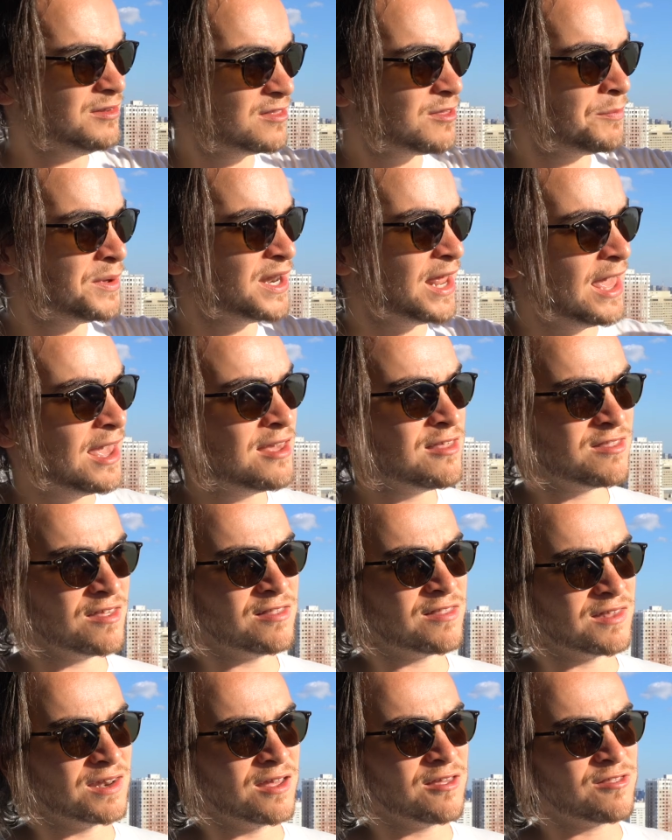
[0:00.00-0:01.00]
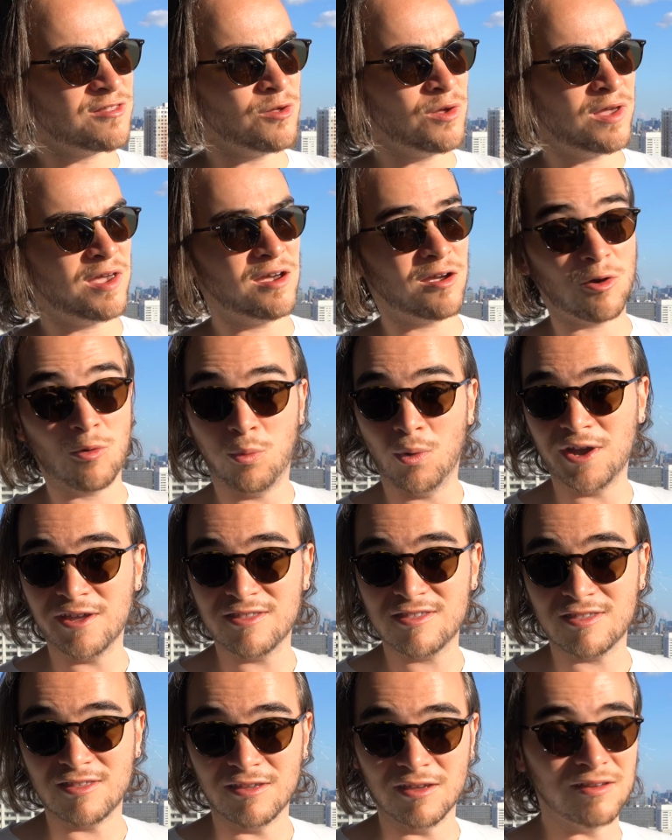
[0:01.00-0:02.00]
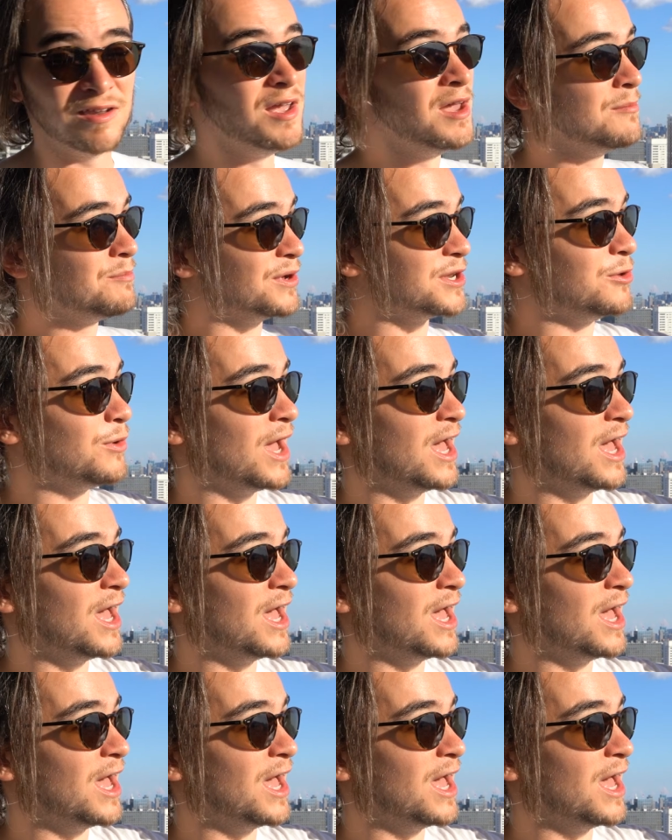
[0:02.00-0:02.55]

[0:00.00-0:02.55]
it's a bit hazy today, so you can't quite see it, but you